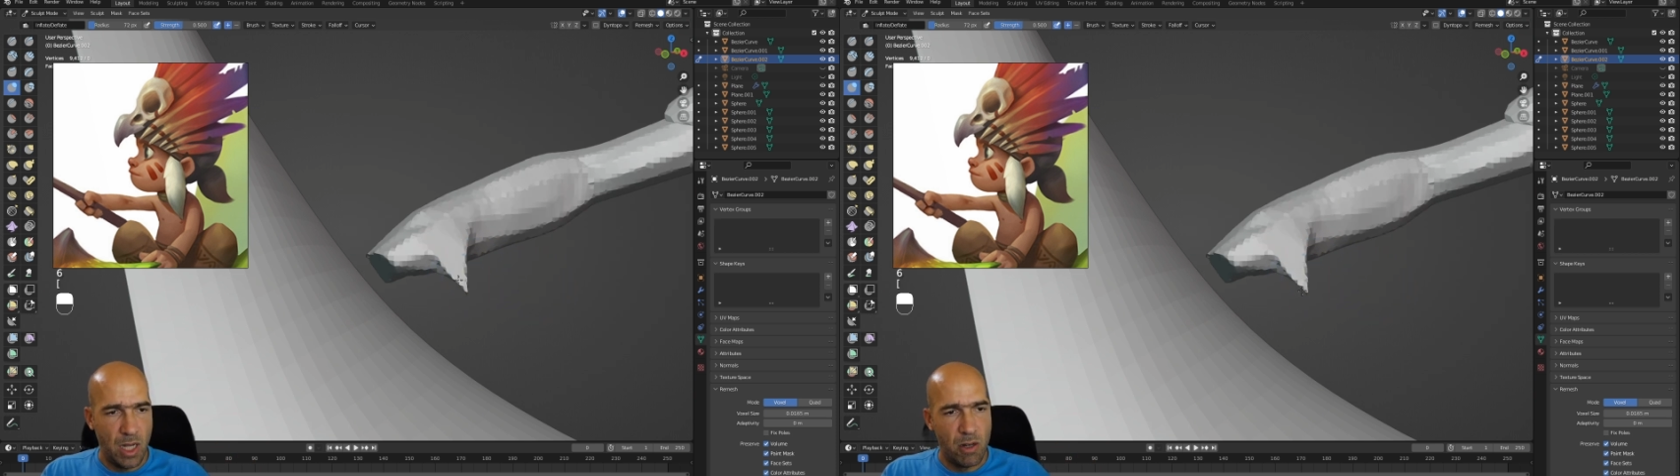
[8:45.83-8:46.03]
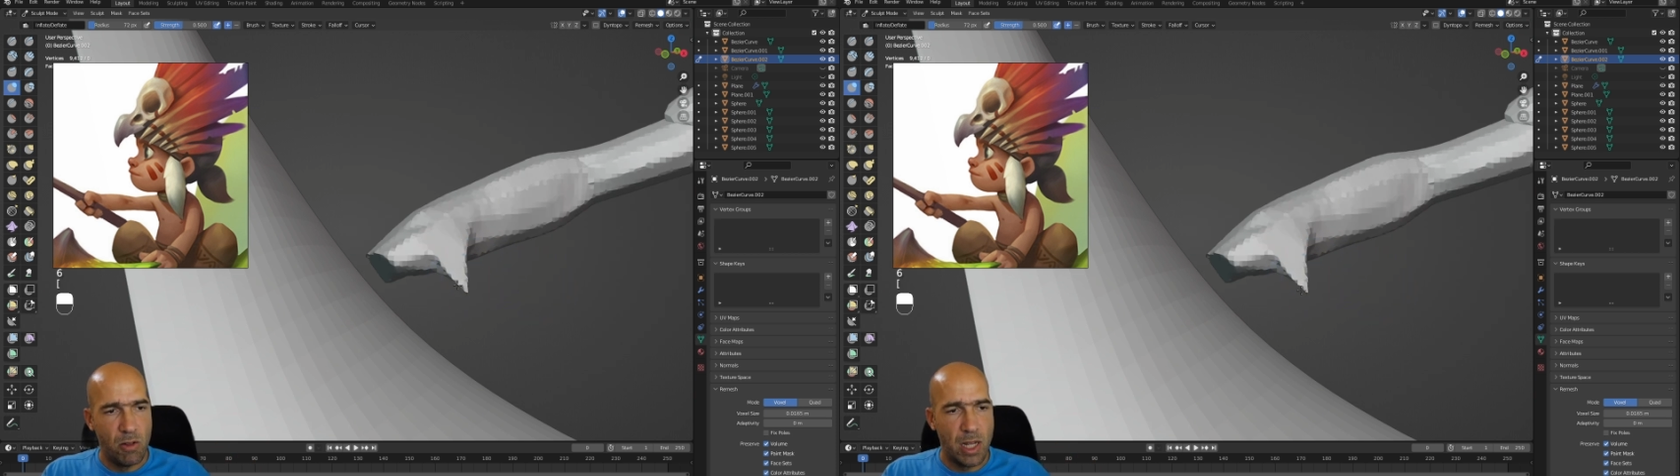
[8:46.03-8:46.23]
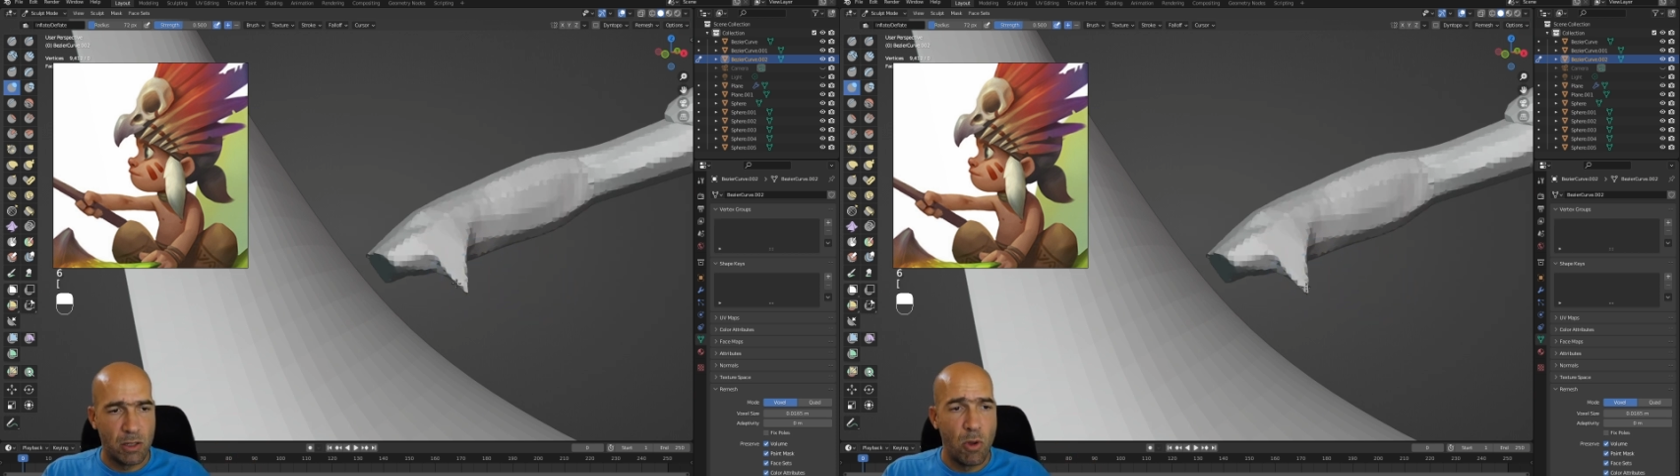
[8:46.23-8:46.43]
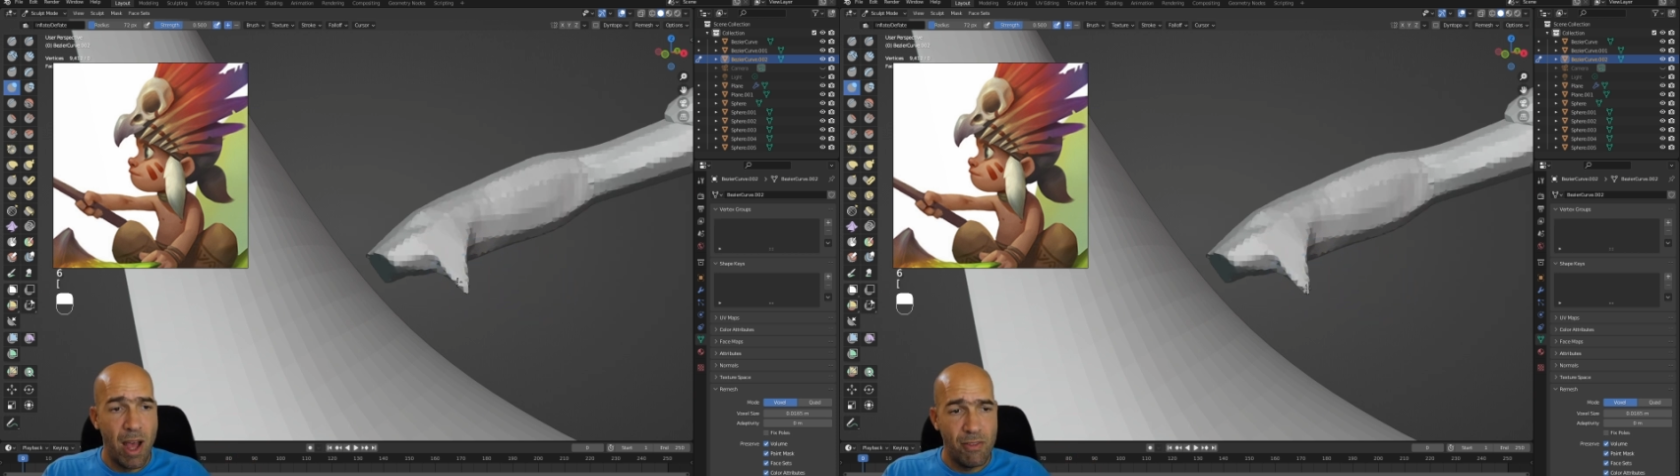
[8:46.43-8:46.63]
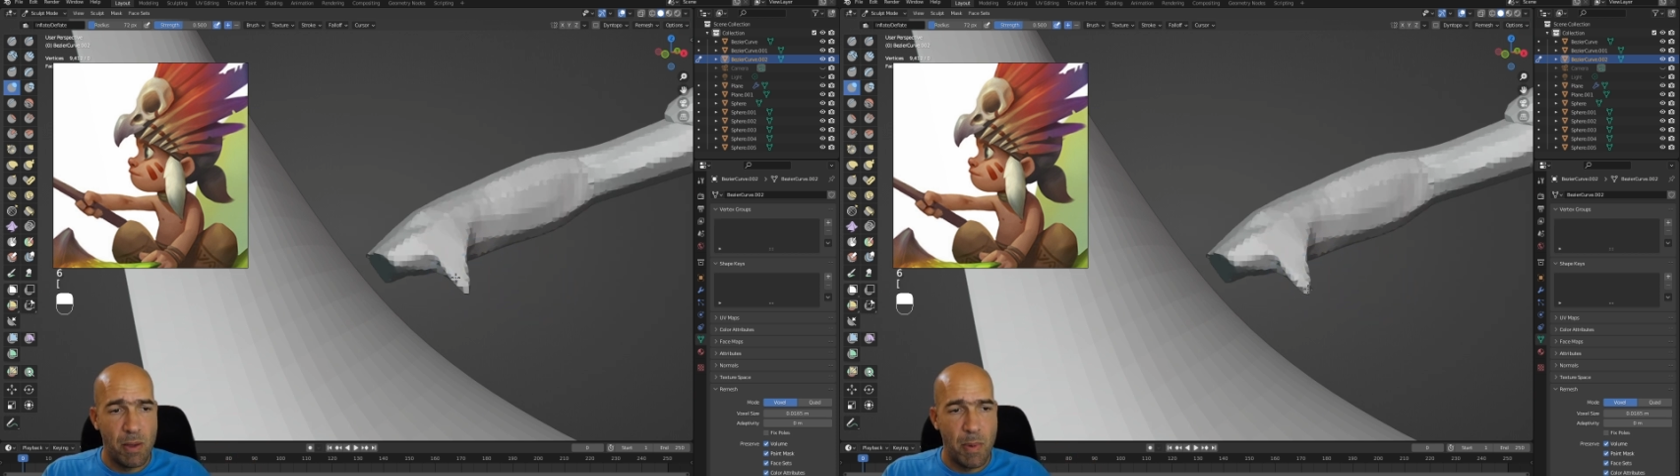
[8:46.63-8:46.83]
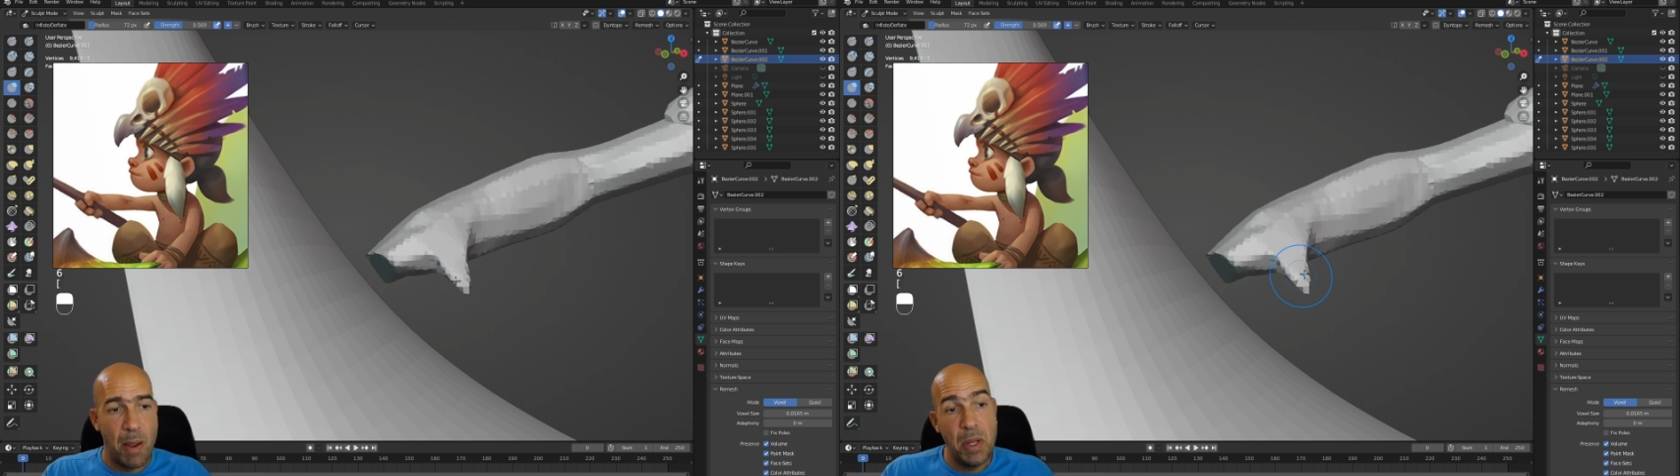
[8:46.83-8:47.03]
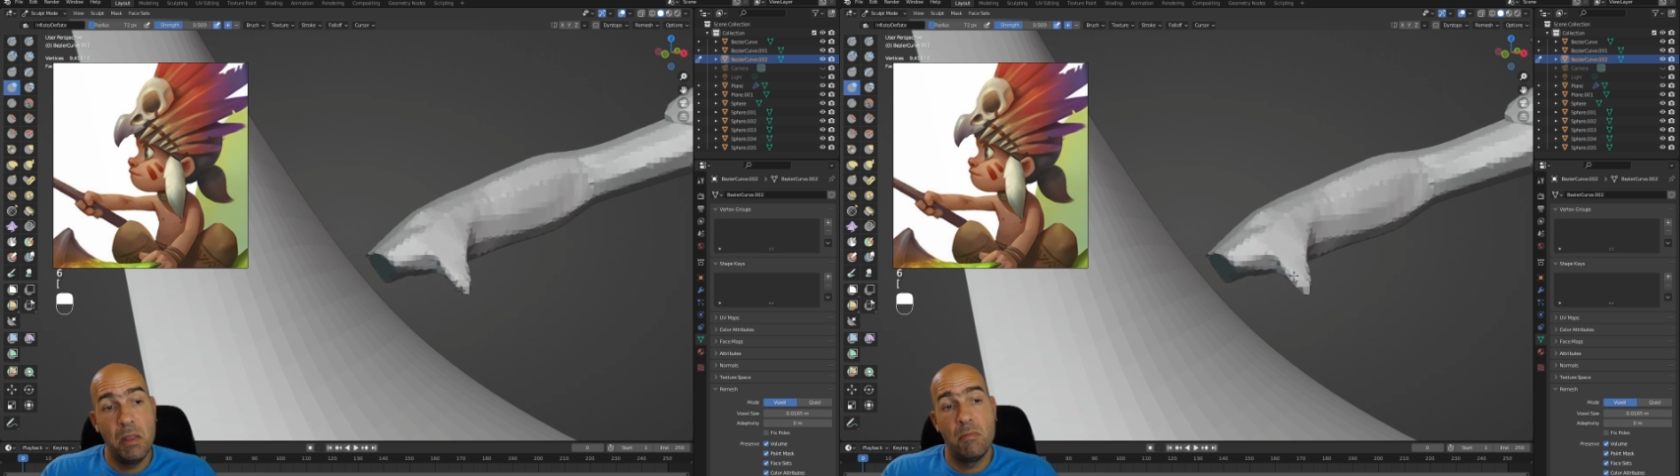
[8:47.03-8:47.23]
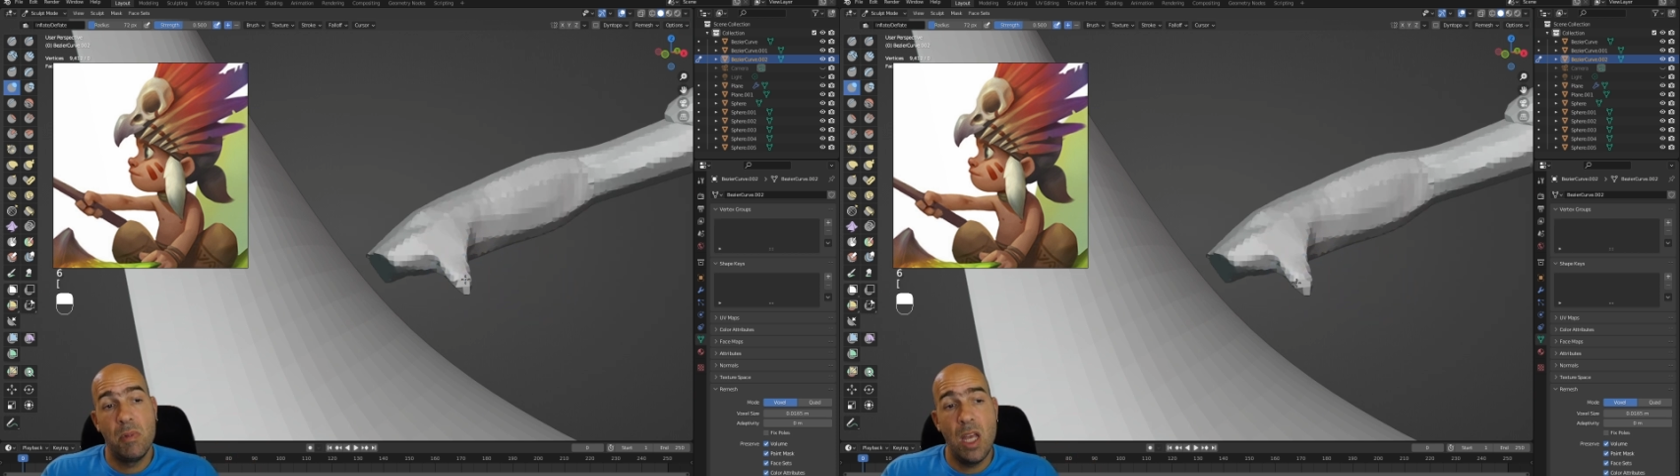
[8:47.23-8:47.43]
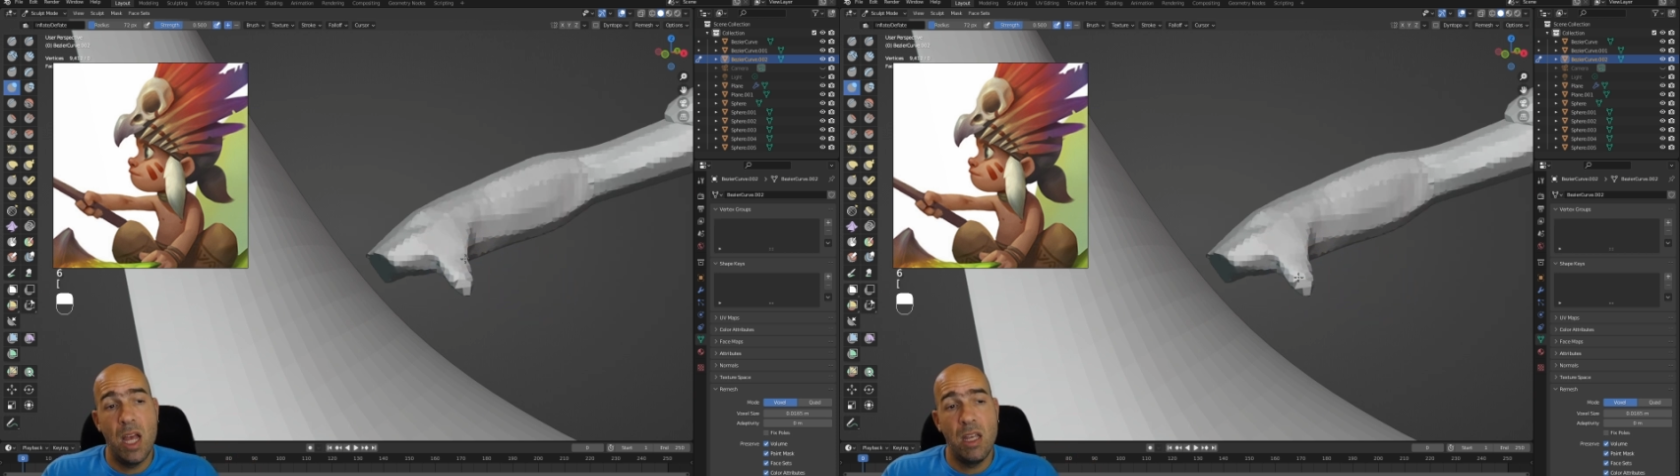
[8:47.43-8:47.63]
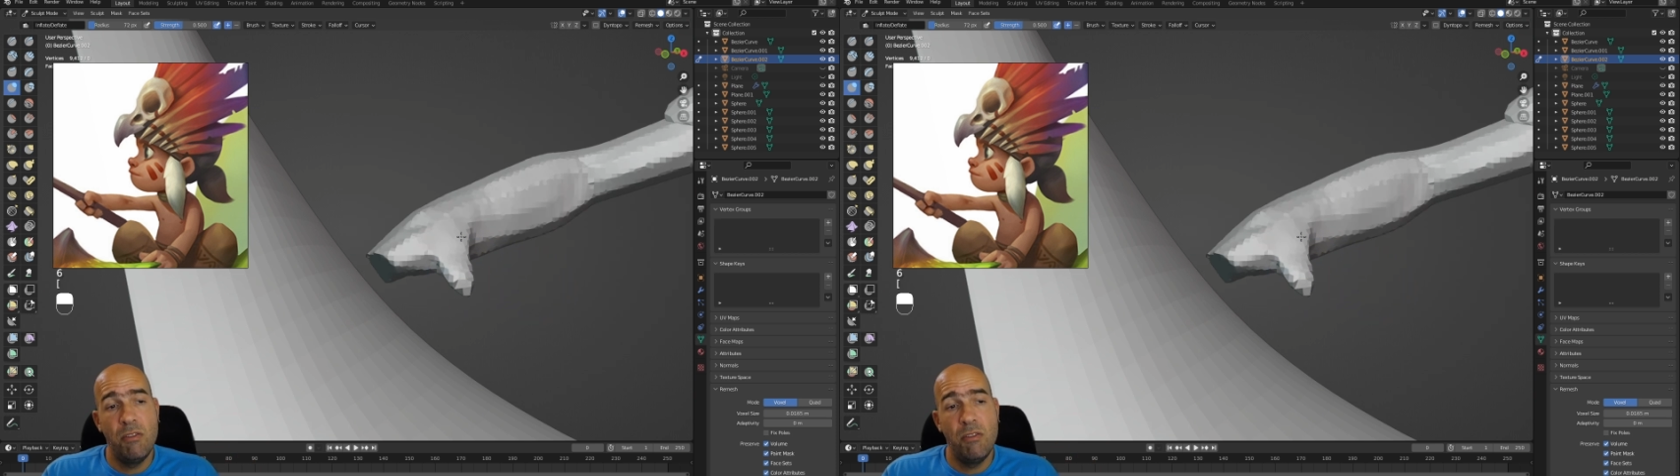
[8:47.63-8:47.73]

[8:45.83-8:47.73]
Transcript: I don't like to have them. I mean, yeah,